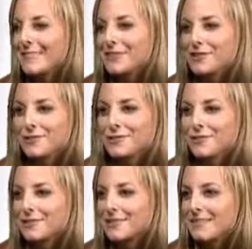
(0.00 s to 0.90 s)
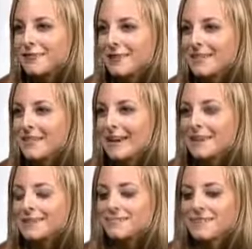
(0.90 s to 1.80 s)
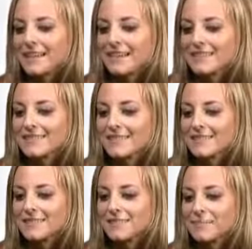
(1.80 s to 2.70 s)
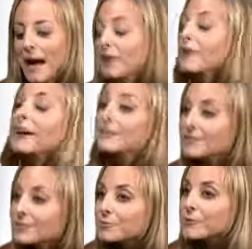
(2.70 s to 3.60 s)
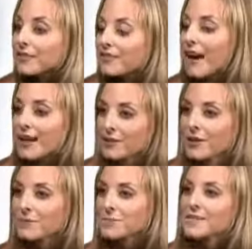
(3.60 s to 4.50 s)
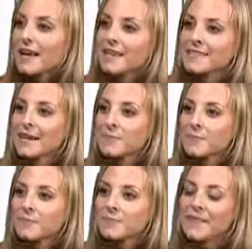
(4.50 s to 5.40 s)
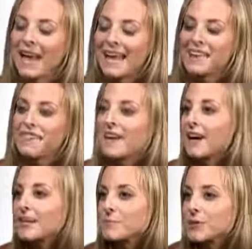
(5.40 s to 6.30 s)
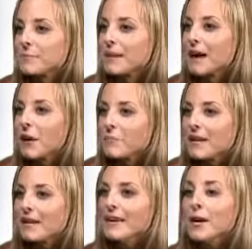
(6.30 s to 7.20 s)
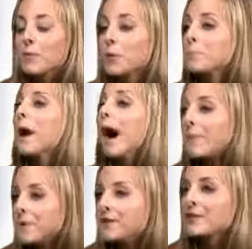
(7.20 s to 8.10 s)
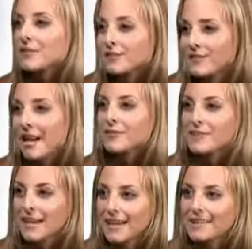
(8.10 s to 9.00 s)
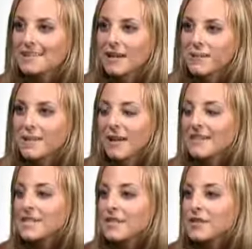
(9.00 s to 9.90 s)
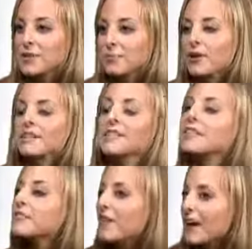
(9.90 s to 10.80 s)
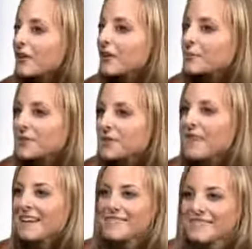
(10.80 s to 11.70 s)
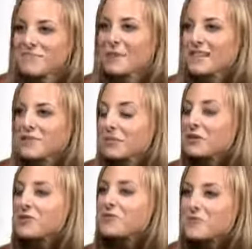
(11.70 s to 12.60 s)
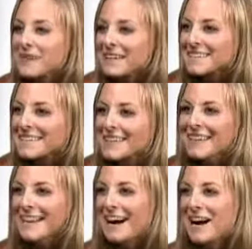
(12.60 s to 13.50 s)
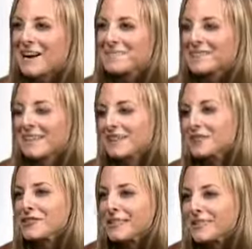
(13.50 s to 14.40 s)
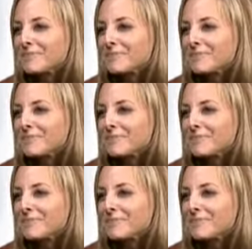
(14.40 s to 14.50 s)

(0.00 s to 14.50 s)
issues or different, um, I guess, uh, backgrounds with mm-hmm. firearms, and um, NFA items are becoming more popular nowadays. Um, the idea of suppressing a firearm so that it doesn't make as much noise mm-hmm. um, is actually